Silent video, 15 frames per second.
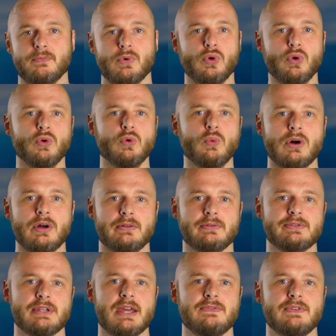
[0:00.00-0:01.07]
all while
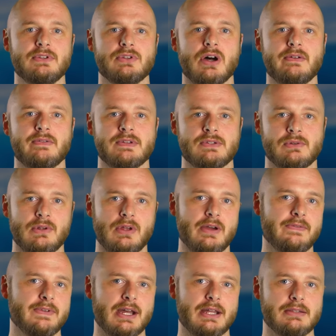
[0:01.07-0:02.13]
safety divers or
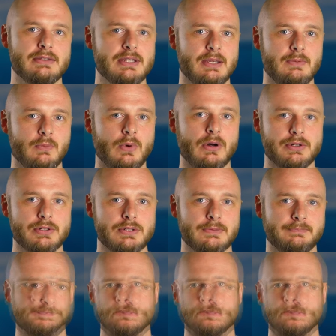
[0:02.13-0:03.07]
lifeguards keep watch.